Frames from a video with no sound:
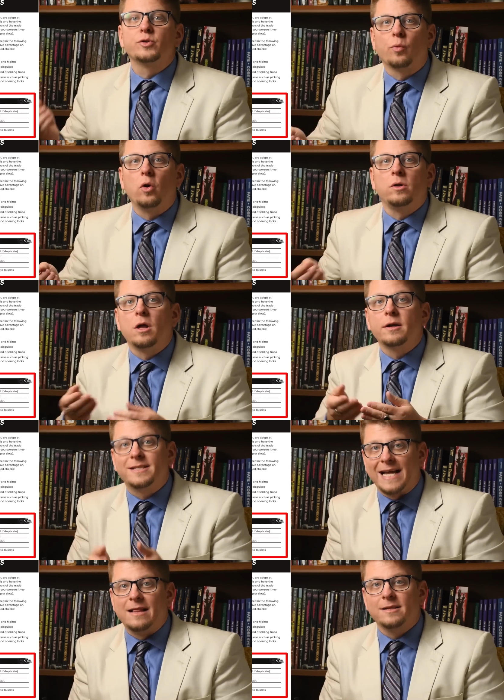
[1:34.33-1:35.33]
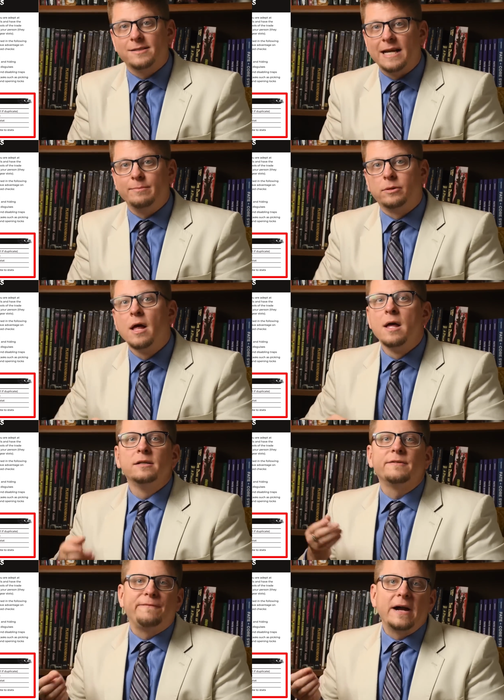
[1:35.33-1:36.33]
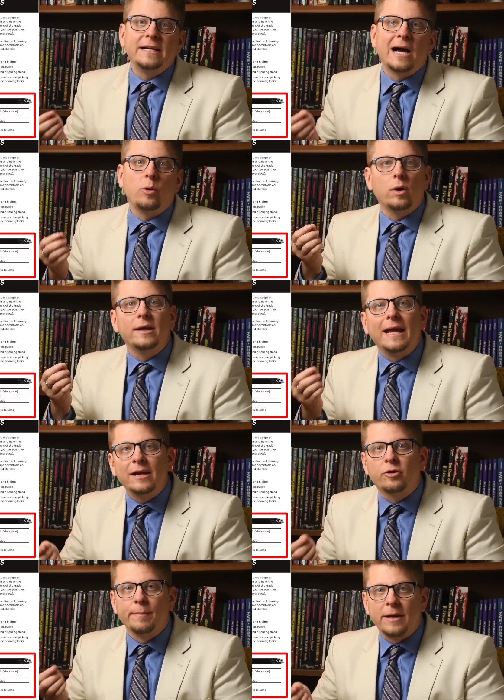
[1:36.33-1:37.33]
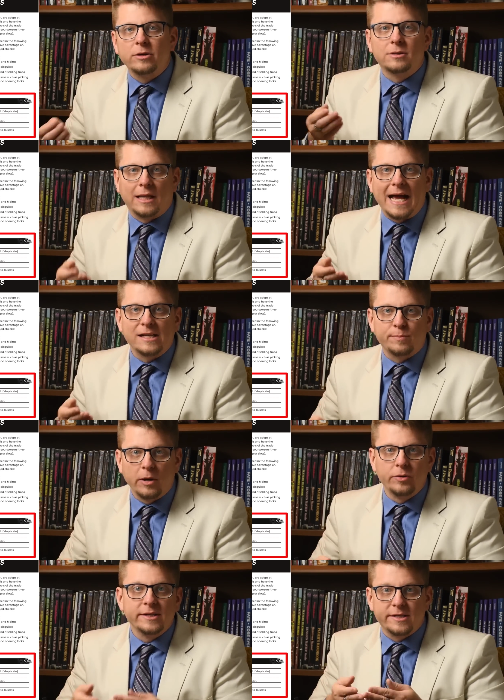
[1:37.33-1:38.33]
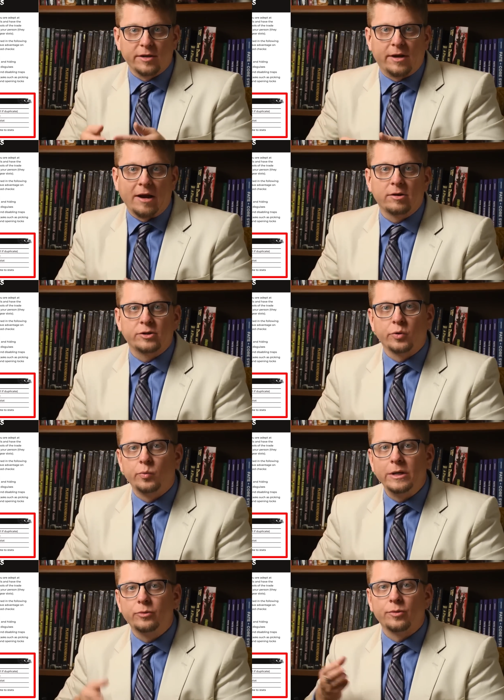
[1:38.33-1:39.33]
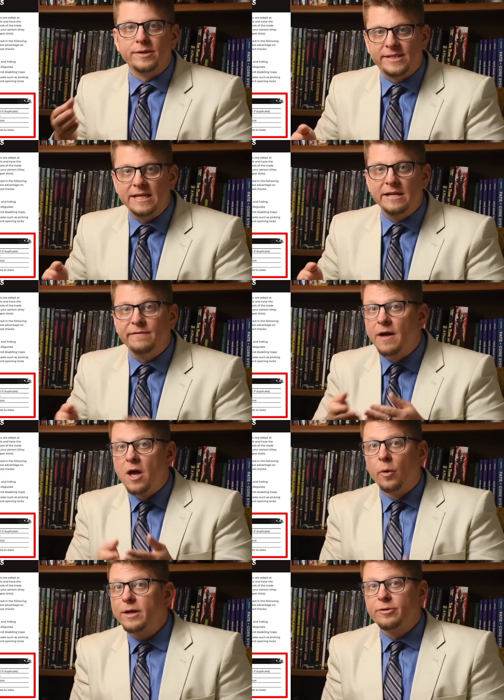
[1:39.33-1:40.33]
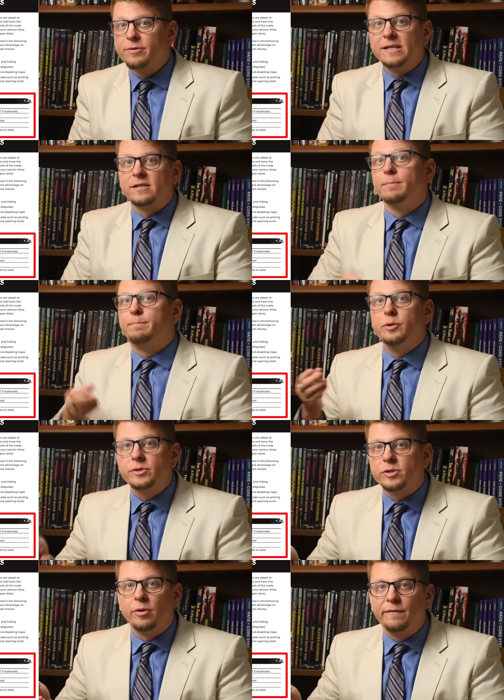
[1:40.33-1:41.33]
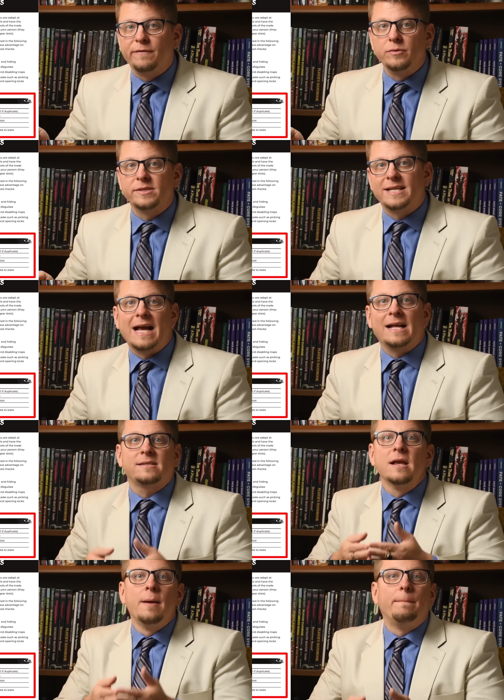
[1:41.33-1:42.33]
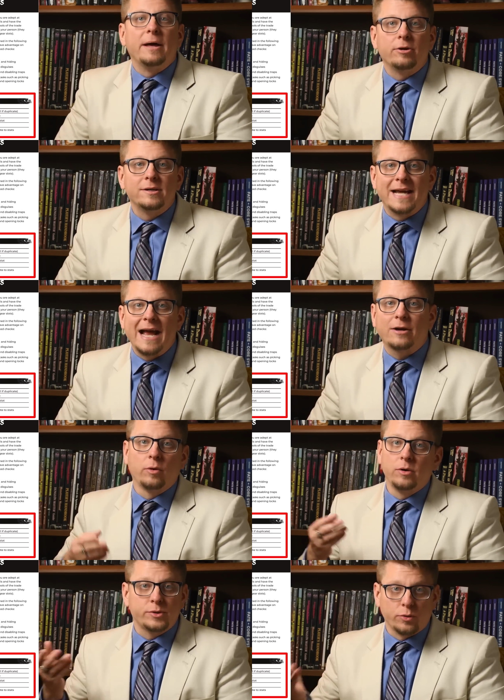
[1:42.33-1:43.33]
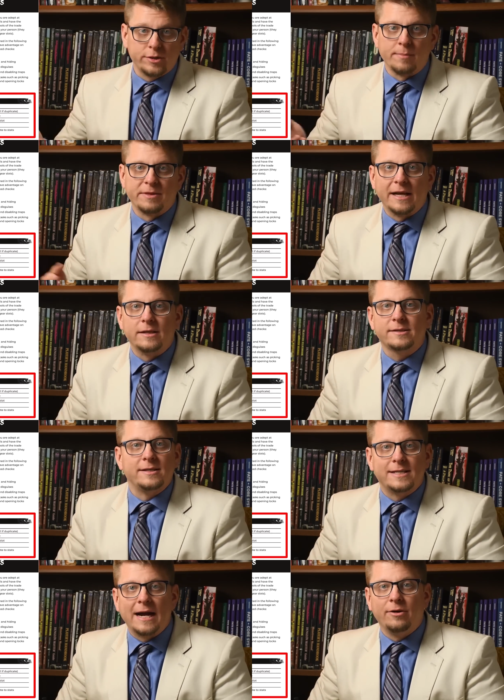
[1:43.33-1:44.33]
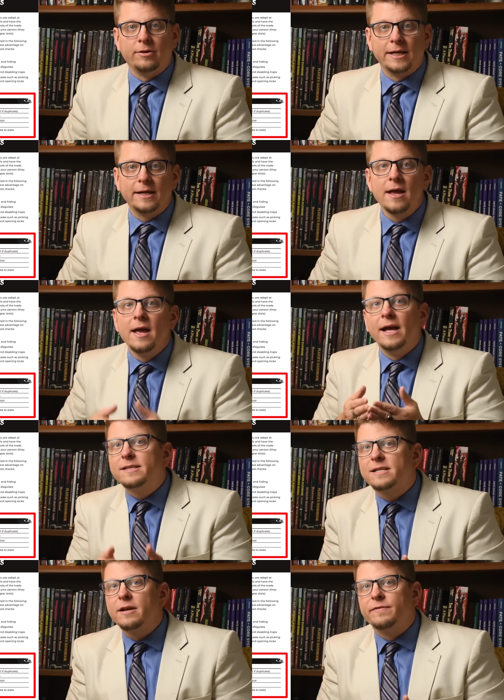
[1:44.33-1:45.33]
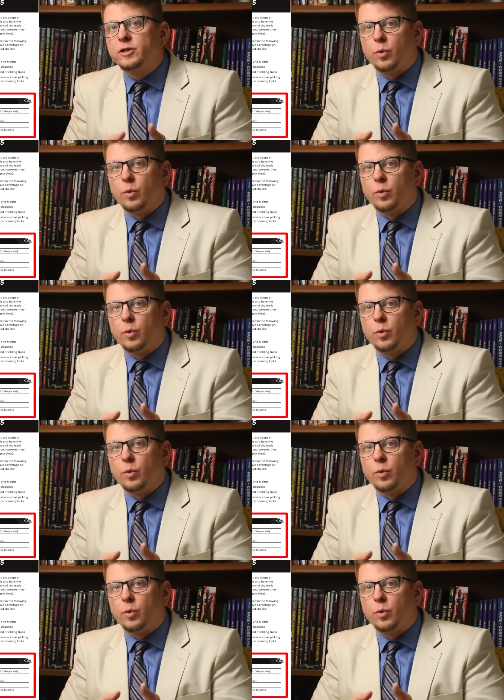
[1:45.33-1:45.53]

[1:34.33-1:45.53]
roll on a talent table to find out what incremental class bonus their character will receive, whether that's a boost to a few stats, better attack rolls, or something else entirely. Instead of a